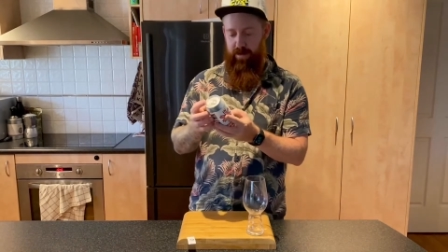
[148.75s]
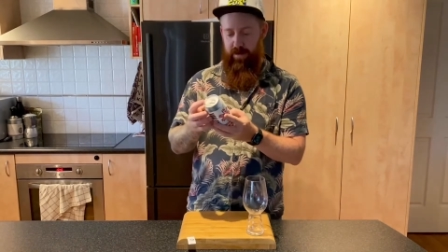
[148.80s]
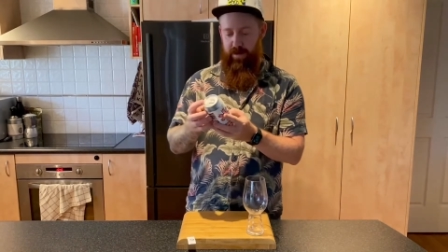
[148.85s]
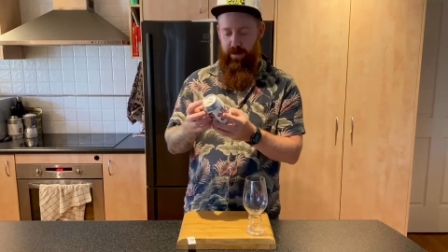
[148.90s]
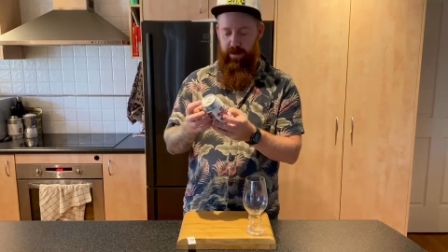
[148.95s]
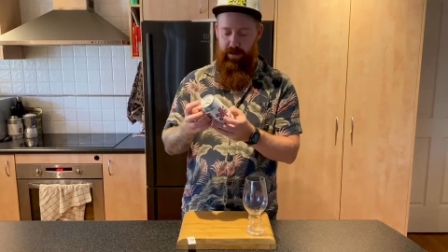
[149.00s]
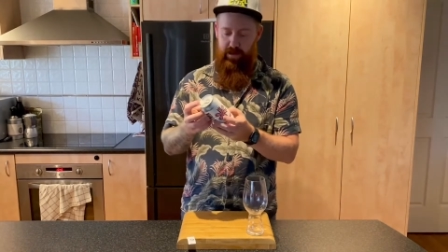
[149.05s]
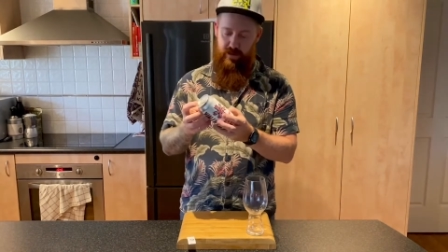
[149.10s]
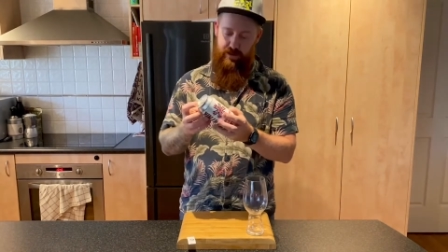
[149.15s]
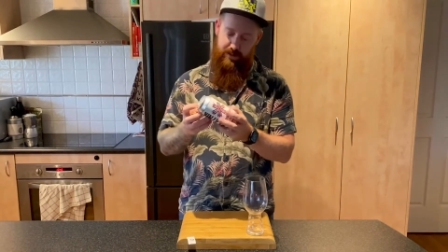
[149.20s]

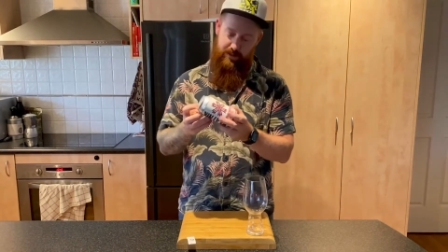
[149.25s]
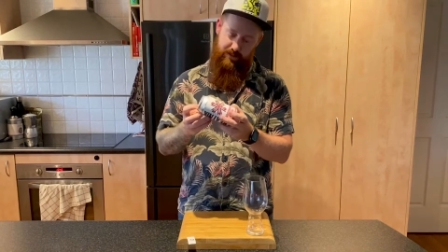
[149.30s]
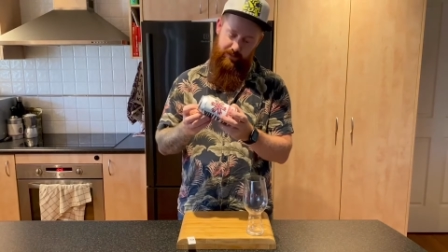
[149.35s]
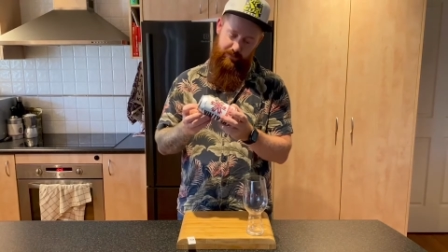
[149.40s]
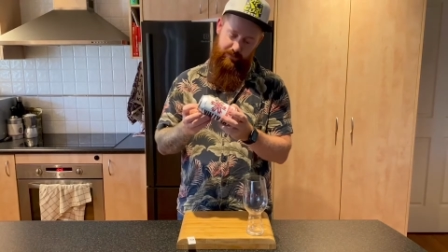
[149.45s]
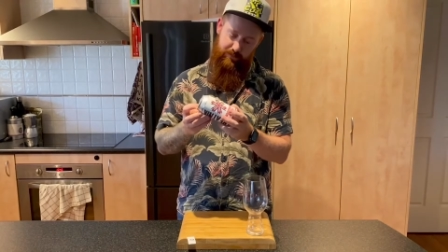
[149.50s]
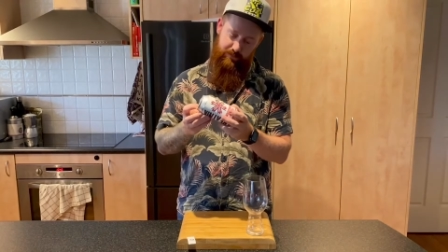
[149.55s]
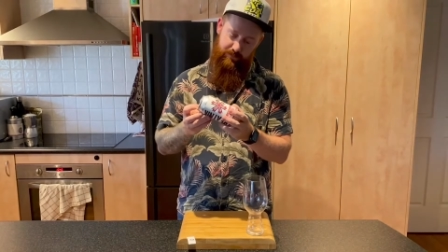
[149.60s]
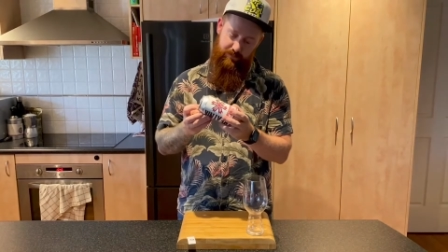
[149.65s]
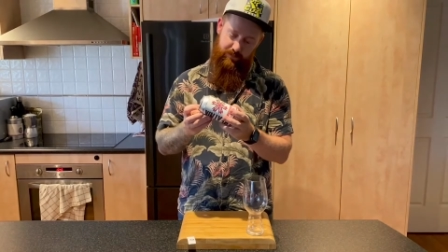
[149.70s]

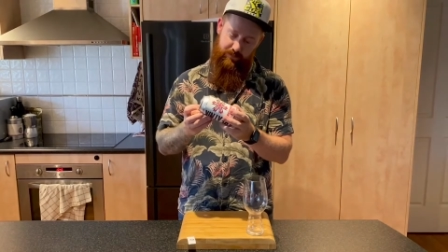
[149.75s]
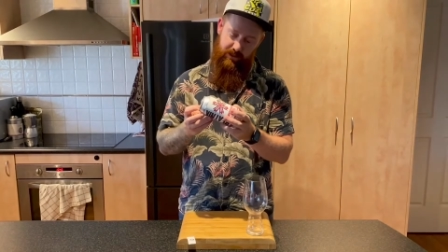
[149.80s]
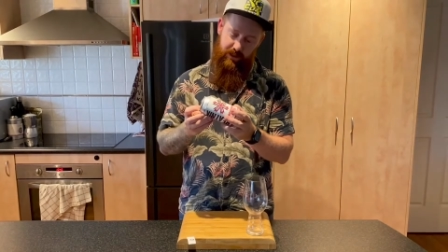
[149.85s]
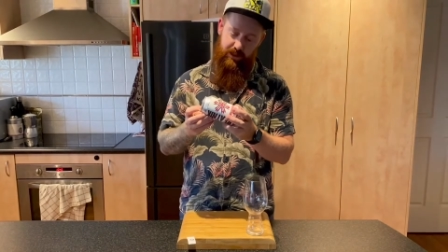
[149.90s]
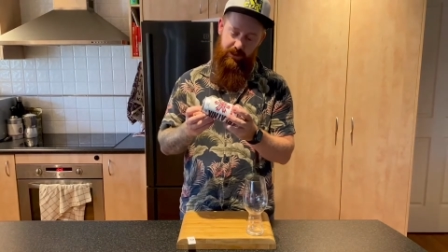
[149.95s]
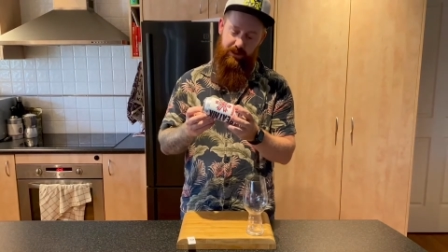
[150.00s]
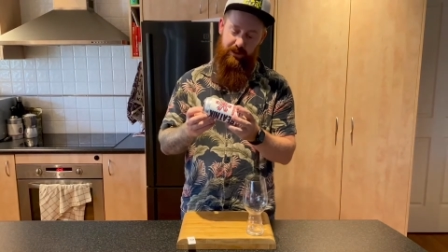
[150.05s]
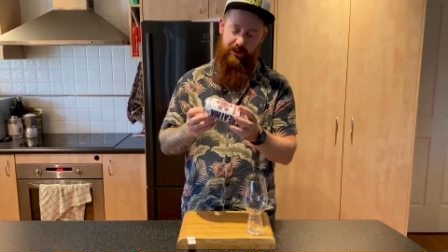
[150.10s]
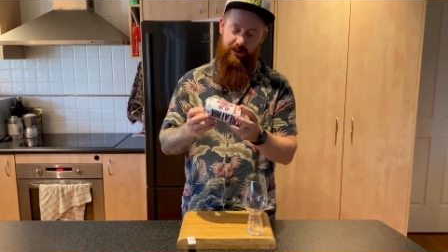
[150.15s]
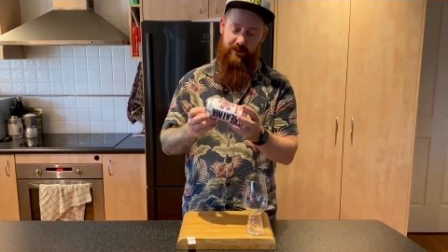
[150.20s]
Um, the only
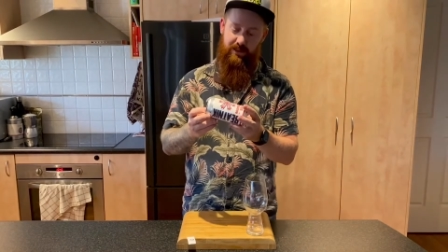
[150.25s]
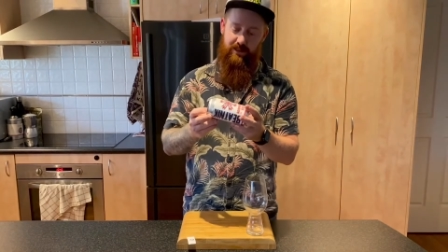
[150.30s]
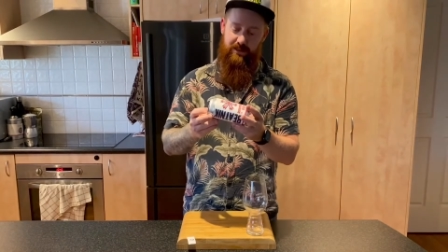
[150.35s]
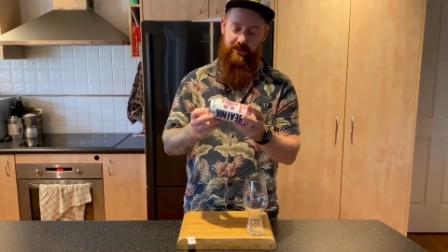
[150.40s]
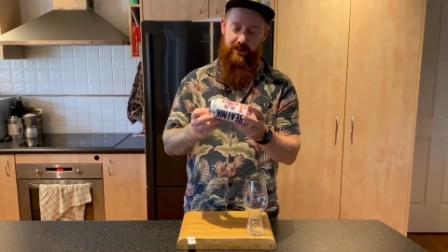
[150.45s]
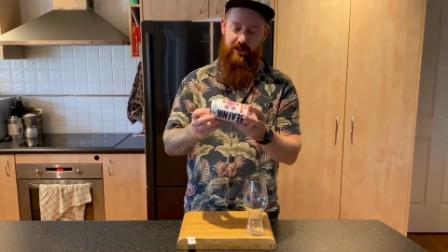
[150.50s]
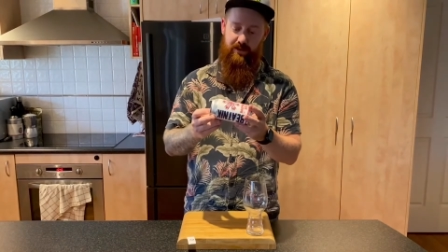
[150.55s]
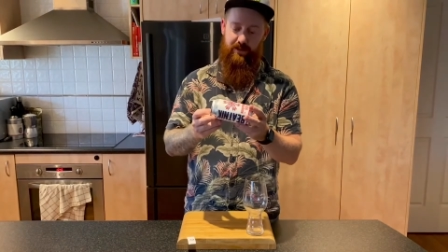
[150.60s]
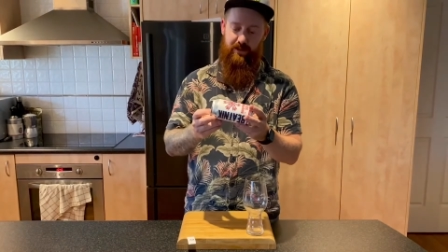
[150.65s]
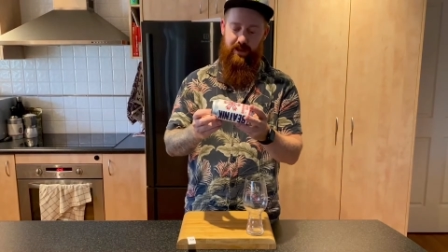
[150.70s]
thing it does say
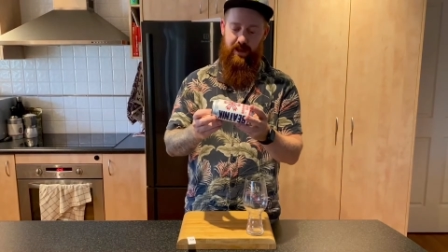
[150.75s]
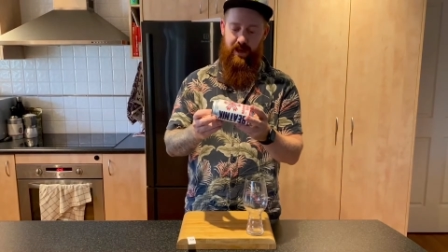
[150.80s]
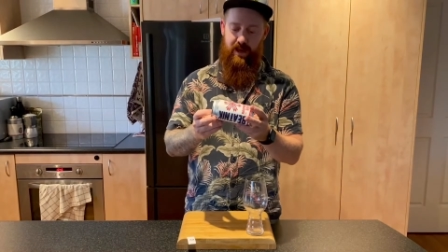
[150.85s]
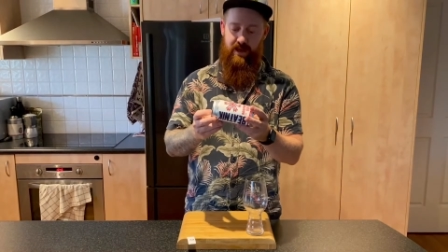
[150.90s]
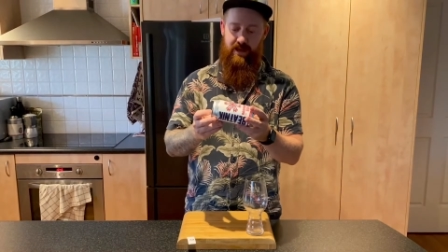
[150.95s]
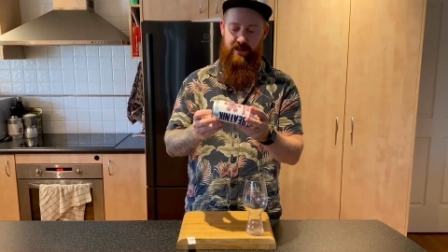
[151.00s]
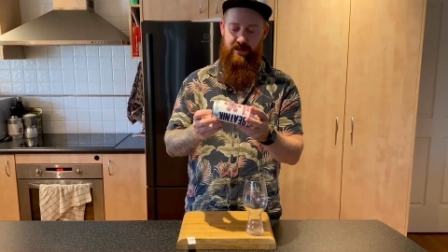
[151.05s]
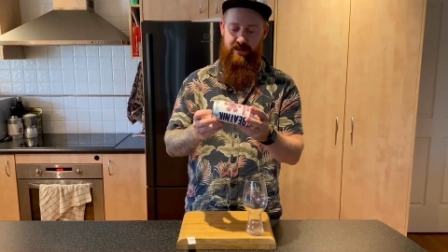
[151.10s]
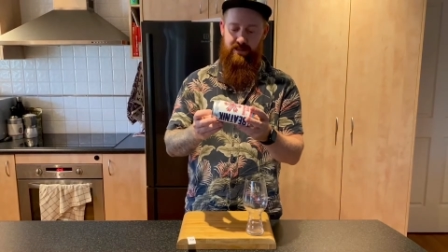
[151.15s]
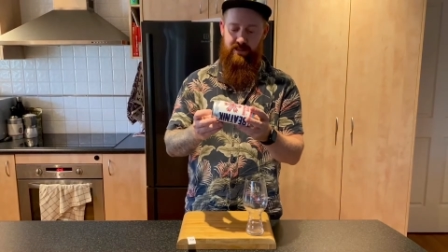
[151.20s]
on the
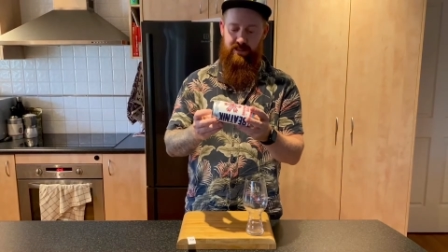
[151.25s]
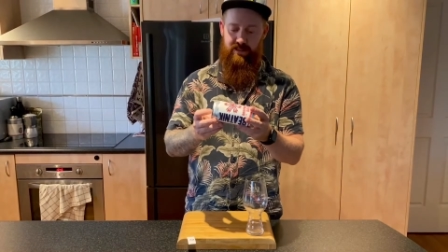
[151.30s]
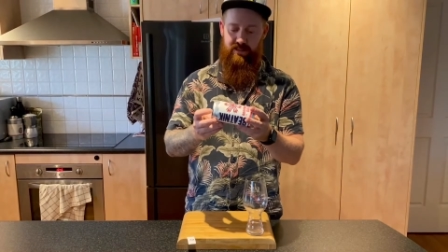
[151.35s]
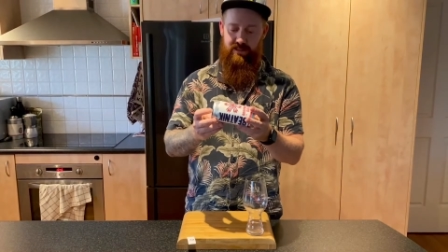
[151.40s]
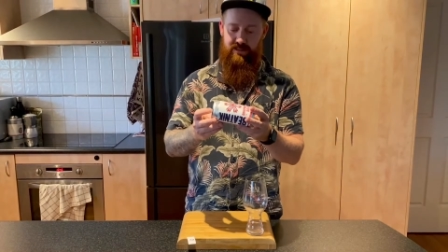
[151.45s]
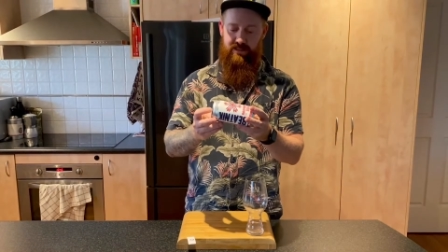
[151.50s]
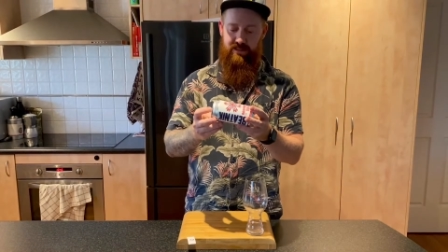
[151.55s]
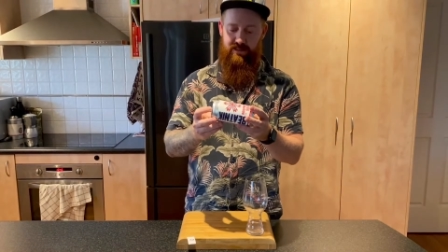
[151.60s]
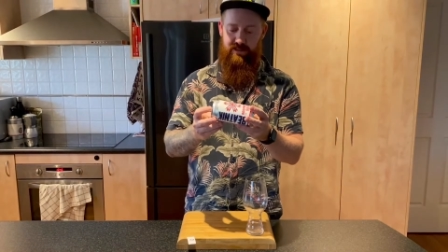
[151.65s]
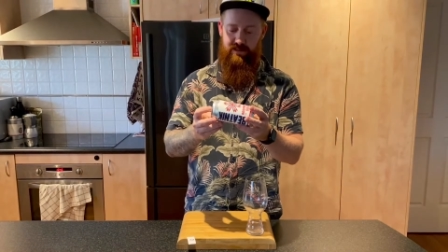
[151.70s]
can
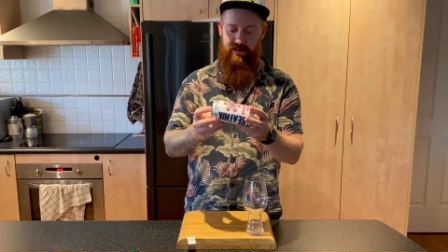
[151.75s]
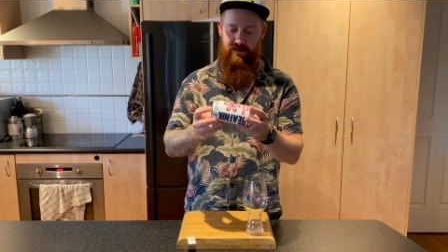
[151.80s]
is